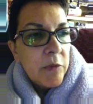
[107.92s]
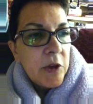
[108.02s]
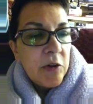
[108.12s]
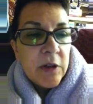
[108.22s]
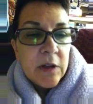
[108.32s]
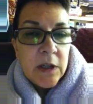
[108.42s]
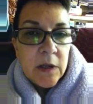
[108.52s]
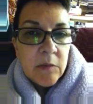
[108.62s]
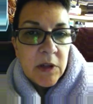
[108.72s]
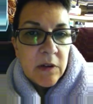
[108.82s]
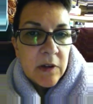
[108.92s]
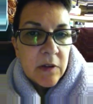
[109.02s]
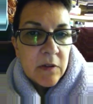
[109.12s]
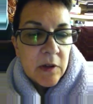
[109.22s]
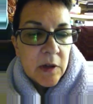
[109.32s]
You did EMT
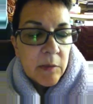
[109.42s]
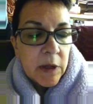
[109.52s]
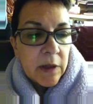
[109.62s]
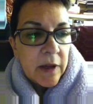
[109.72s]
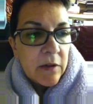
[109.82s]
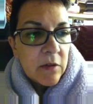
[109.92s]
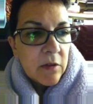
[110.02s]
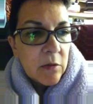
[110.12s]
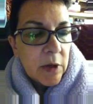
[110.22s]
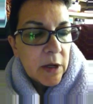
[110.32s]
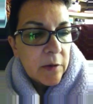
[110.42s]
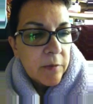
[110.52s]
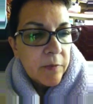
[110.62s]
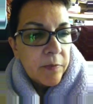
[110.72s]
testing on my legs as well.